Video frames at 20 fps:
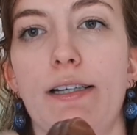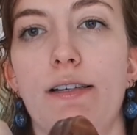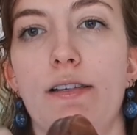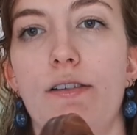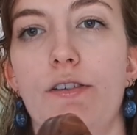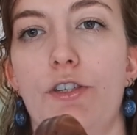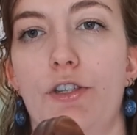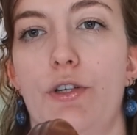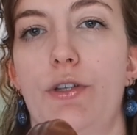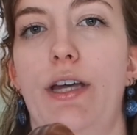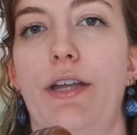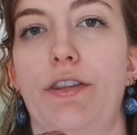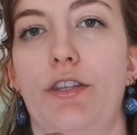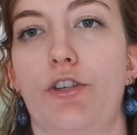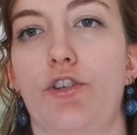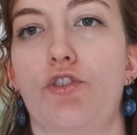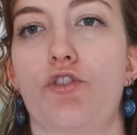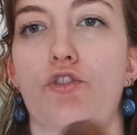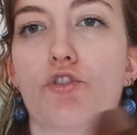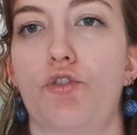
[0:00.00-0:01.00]
so that the
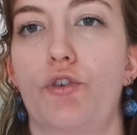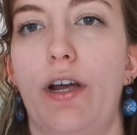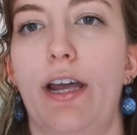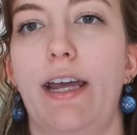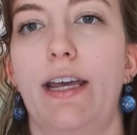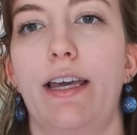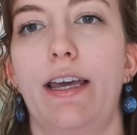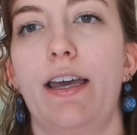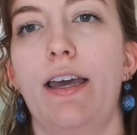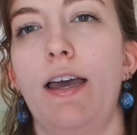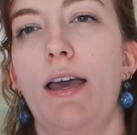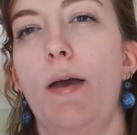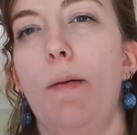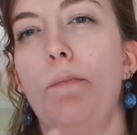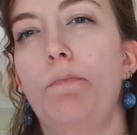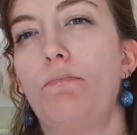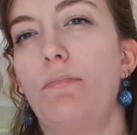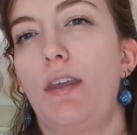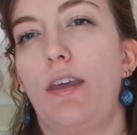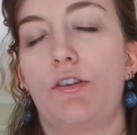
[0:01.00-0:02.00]
string
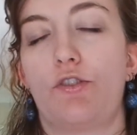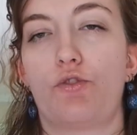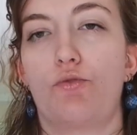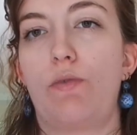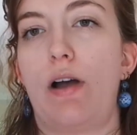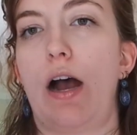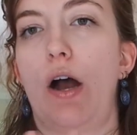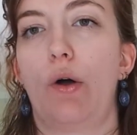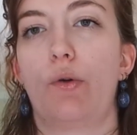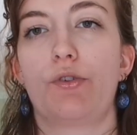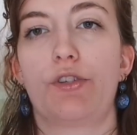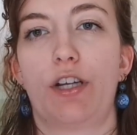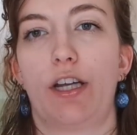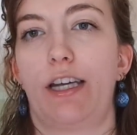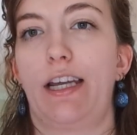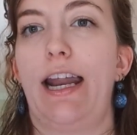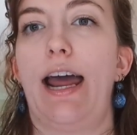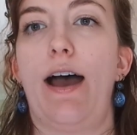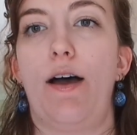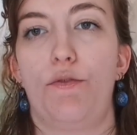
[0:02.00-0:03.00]
is around like
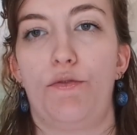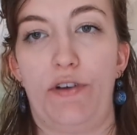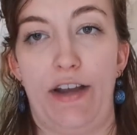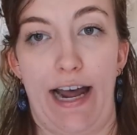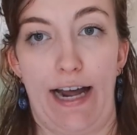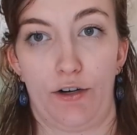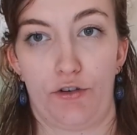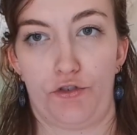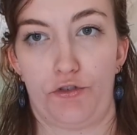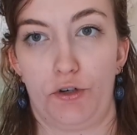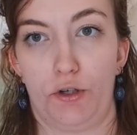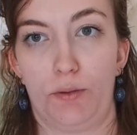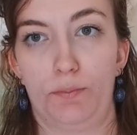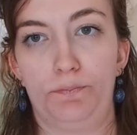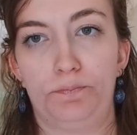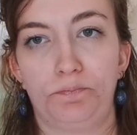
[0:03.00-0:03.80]
an F natural.